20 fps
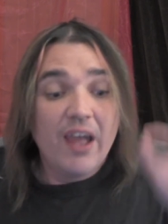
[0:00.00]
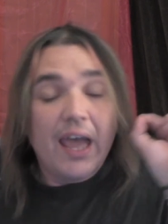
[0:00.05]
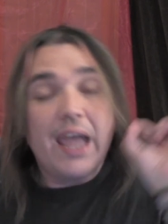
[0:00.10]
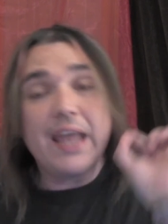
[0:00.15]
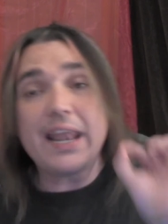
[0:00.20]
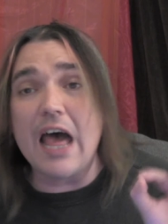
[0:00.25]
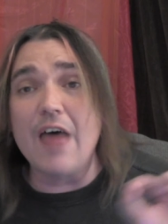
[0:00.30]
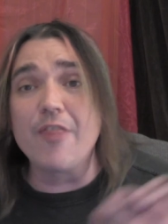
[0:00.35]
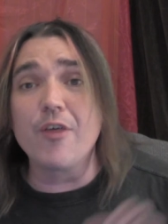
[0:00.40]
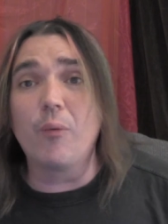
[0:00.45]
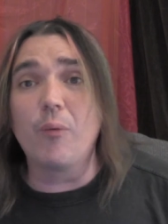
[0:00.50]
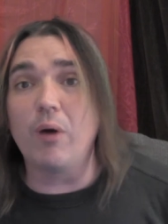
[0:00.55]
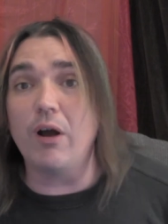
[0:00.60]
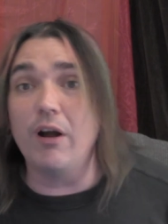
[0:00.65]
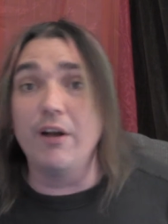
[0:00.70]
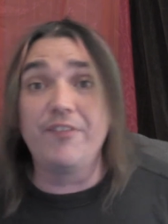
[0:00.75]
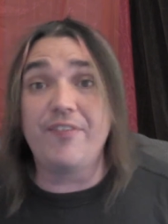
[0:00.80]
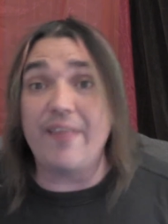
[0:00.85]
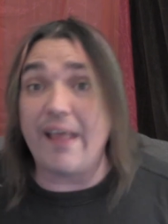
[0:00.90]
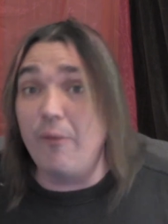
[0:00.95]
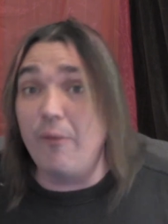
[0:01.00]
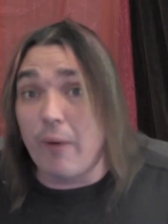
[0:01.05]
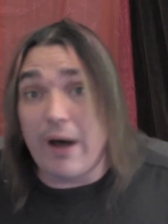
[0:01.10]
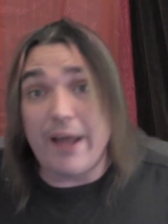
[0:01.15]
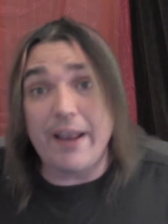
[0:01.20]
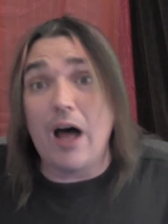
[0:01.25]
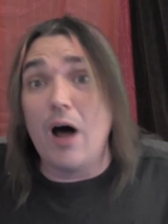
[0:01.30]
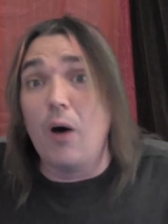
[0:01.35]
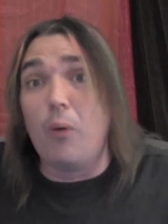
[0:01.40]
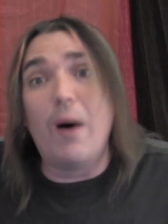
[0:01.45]
In other words, they
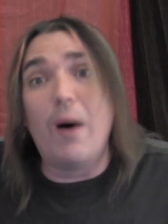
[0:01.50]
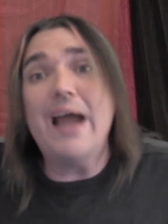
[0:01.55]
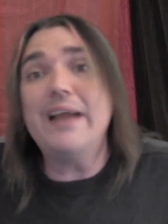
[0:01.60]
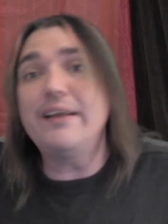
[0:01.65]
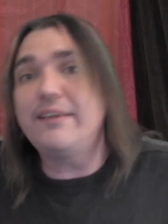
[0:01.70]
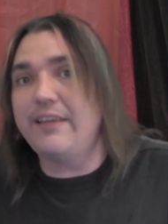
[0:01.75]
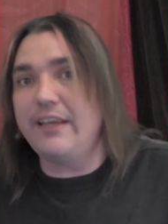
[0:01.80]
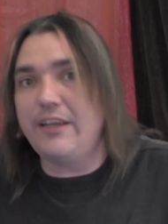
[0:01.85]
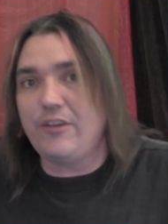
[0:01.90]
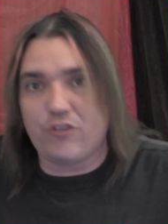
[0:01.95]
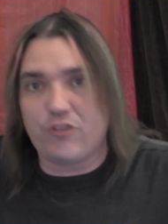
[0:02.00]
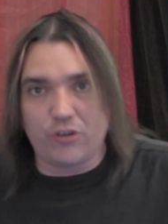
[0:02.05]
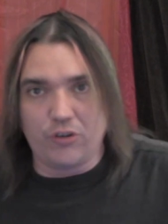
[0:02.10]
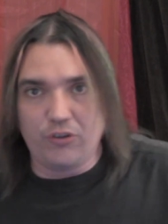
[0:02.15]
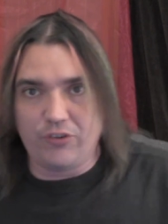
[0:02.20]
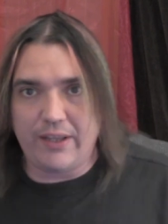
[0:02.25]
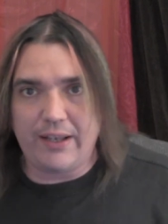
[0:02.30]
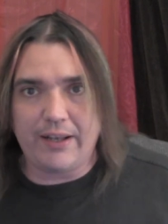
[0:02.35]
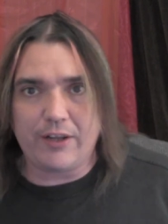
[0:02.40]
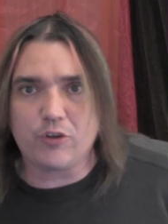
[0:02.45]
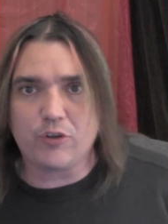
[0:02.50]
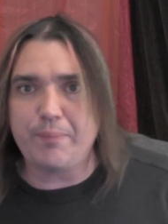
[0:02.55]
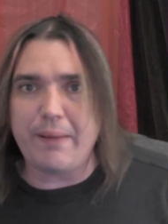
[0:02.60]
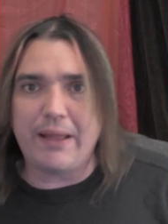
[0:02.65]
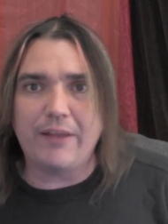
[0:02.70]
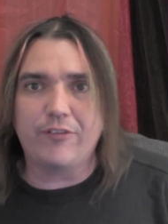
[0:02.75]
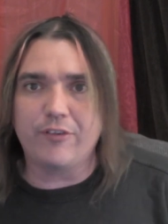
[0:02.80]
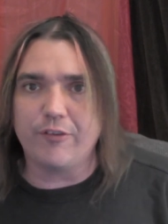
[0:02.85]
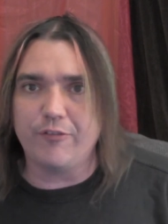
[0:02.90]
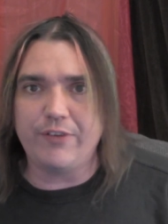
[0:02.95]
want all white teachers in
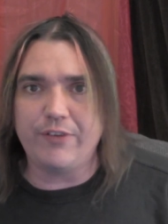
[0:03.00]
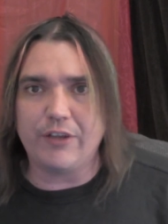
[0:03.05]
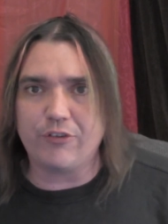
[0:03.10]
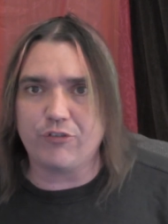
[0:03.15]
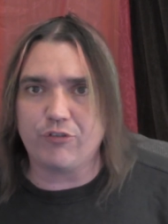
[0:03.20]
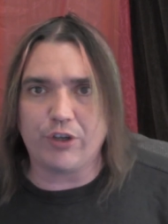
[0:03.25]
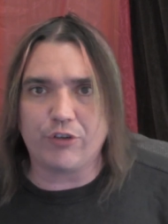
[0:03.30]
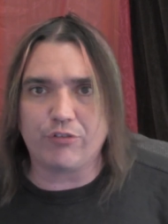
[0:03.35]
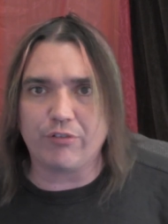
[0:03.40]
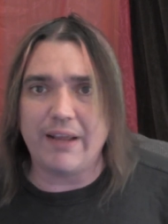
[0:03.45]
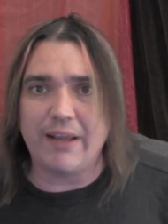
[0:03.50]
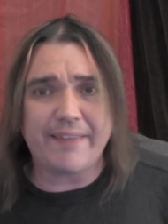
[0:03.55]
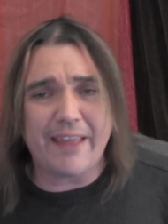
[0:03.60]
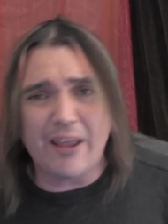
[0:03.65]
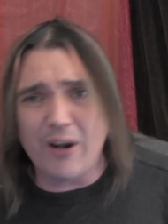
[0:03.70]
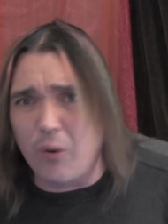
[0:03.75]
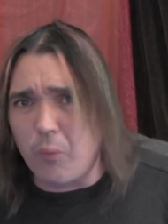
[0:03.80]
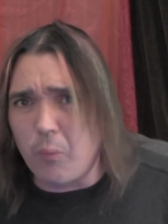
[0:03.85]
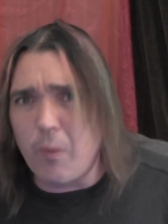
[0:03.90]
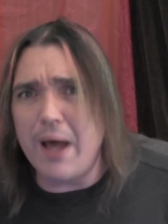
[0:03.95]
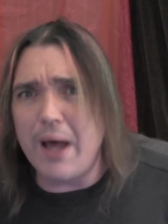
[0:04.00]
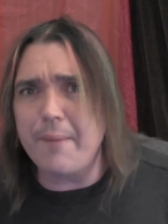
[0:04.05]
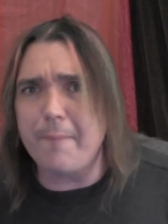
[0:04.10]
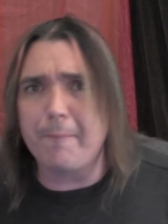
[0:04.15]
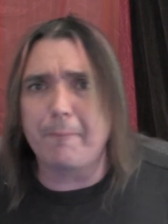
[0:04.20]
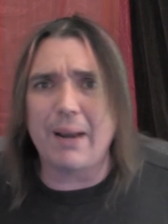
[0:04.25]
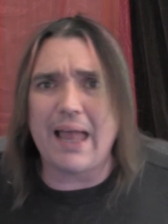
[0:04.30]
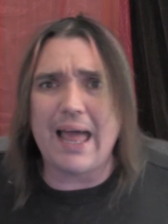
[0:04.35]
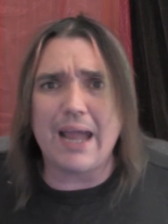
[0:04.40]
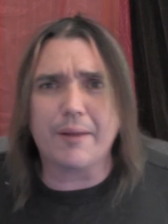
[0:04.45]
expensive districts, right? They don't
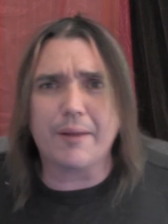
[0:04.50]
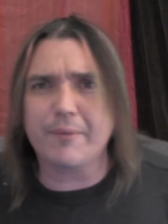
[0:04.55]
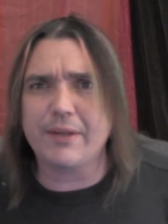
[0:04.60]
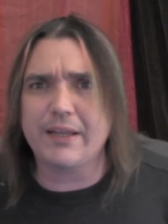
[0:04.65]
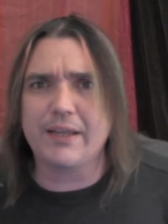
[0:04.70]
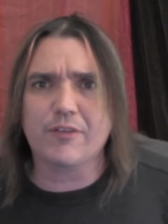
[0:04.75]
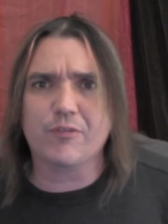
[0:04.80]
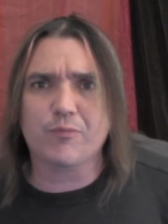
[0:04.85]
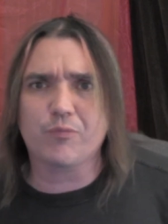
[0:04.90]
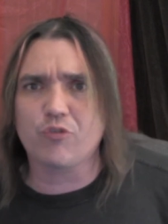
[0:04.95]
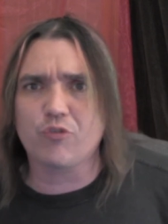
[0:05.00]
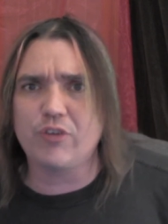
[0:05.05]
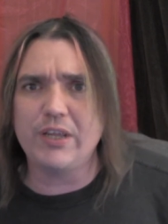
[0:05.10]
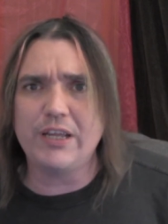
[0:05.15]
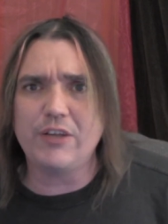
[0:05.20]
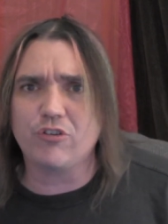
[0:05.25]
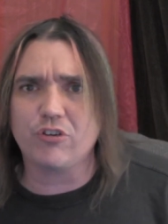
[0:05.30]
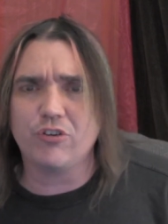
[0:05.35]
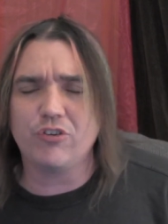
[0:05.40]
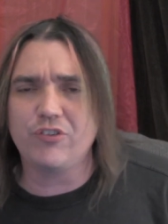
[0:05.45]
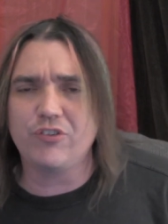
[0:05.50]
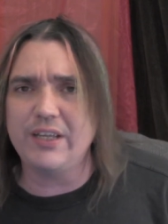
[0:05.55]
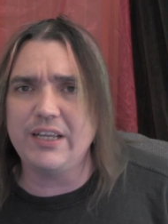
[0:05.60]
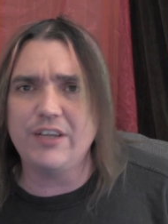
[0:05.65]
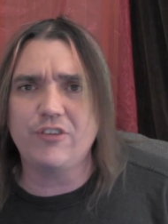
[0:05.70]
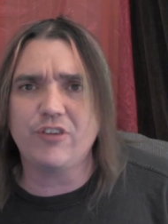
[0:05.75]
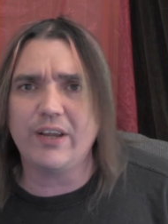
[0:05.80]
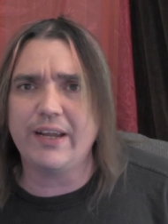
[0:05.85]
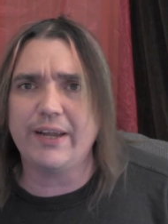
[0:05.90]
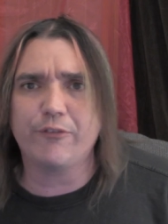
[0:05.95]
want black teachers
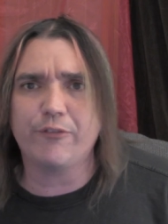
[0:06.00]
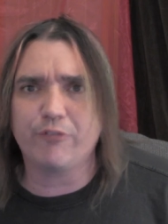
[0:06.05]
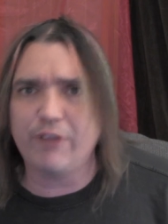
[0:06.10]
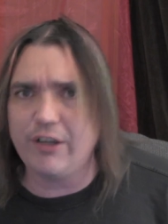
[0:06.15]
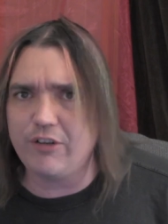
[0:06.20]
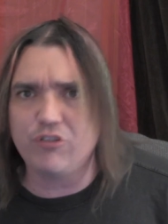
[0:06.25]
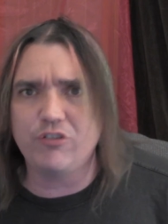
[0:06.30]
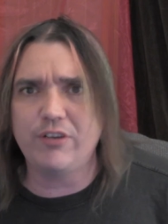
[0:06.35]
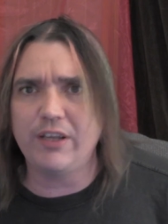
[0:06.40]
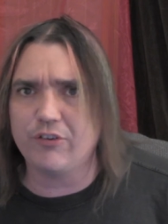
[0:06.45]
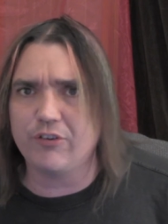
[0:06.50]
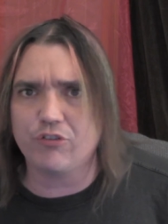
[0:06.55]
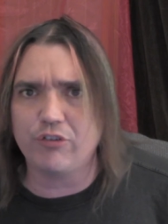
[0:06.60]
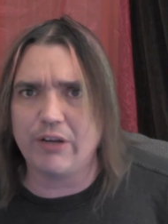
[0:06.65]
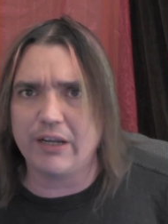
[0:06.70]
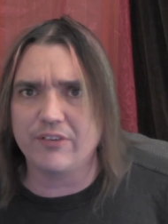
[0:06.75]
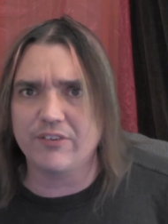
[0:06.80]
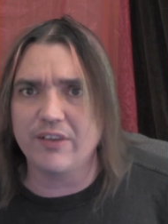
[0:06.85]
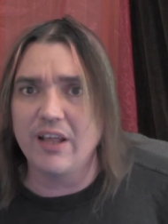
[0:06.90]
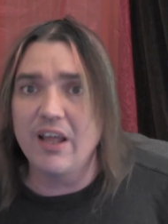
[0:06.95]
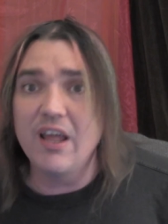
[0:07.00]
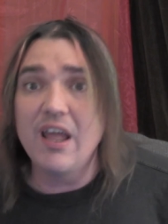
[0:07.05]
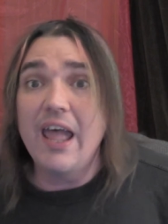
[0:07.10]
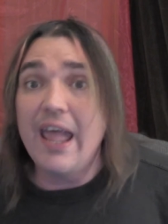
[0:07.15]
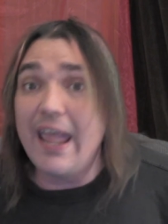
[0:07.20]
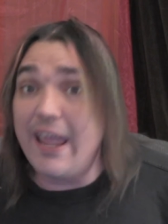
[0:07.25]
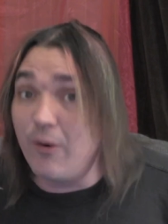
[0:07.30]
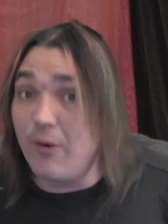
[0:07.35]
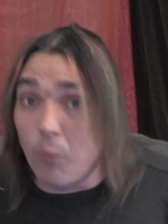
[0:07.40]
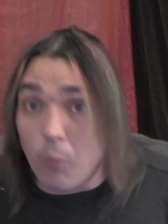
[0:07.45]
teaching in rich districts,
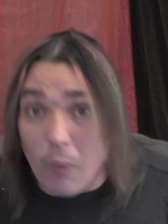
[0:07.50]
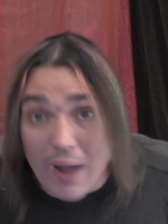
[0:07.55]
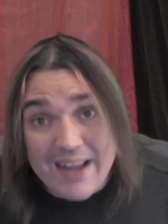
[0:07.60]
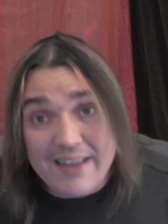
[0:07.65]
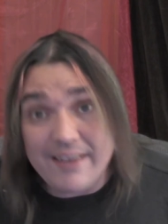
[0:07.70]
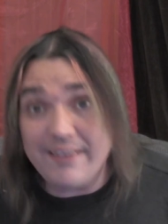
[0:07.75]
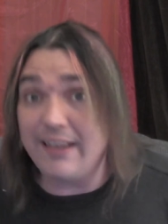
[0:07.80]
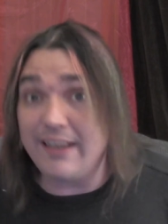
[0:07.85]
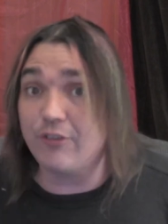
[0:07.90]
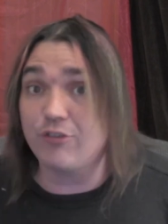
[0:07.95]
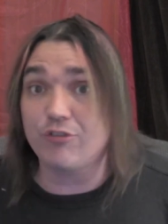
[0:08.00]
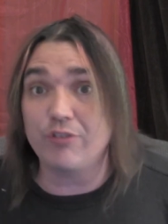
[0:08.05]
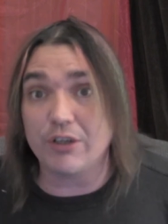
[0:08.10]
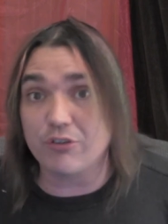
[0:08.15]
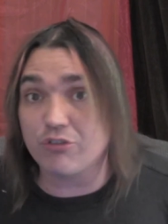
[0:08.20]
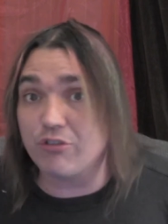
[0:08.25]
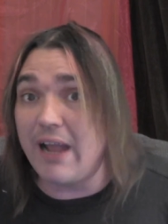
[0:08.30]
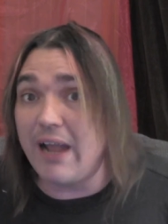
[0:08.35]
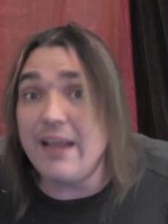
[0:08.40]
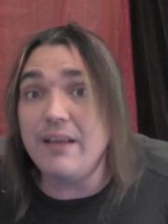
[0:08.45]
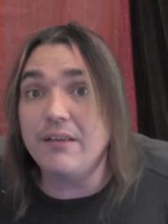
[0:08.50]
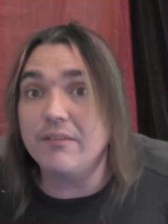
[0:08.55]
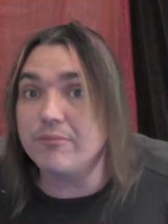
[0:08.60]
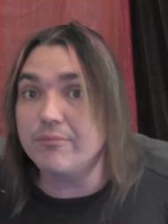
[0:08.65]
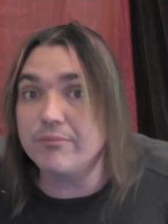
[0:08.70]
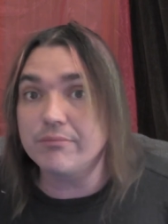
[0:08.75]
in white districts, right?